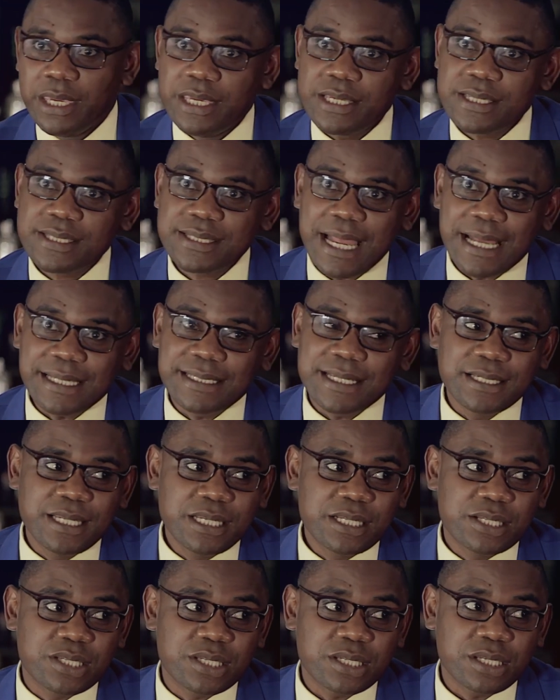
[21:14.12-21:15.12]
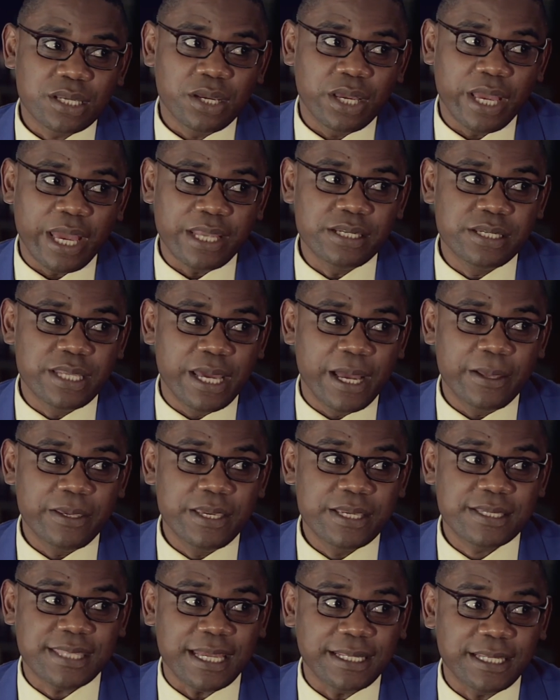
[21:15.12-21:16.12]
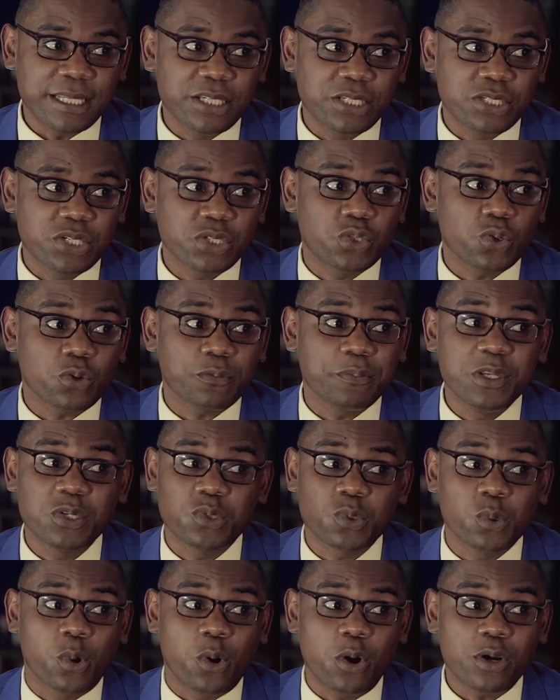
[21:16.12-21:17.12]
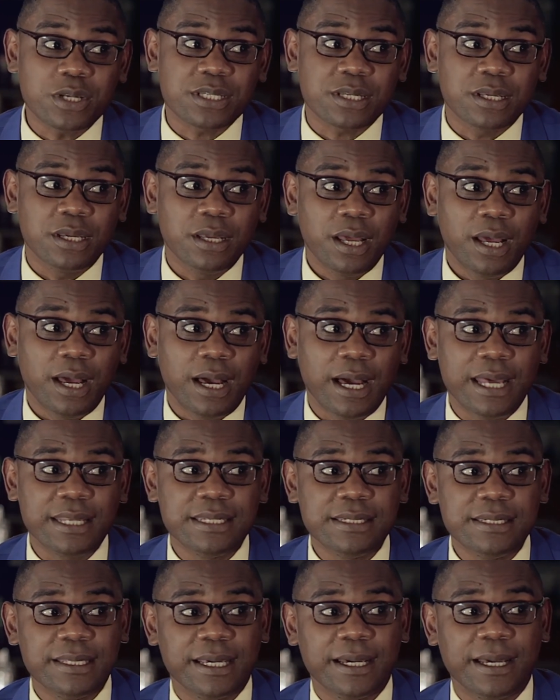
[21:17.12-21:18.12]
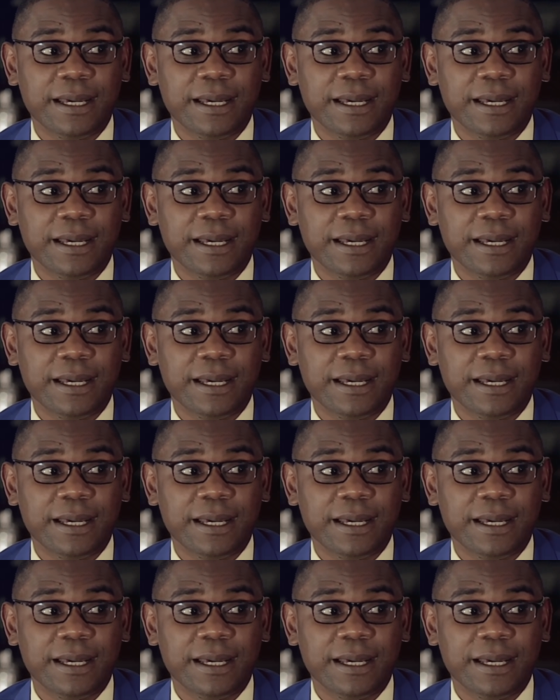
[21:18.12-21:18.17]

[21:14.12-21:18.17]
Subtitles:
He started it, and he took me to court, and